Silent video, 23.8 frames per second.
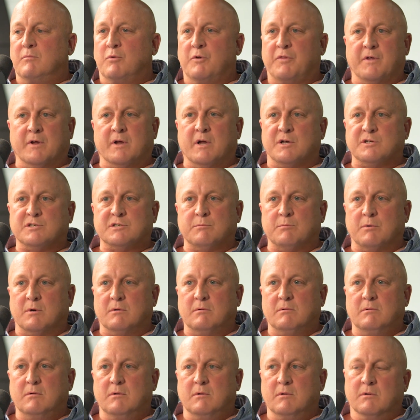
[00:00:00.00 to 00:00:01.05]
With the
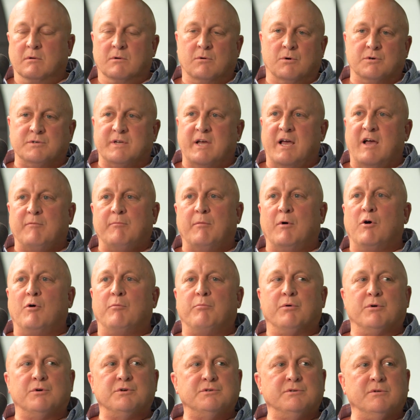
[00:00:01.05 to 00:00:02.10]
customer. Of course, I have my
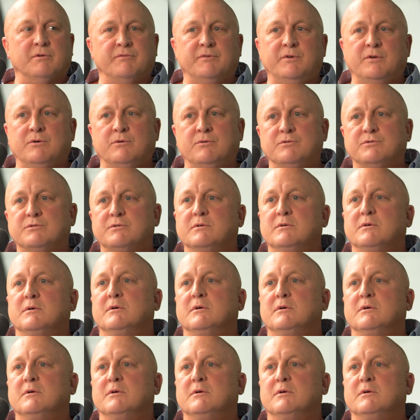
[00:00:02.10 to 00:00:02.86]
own personal views.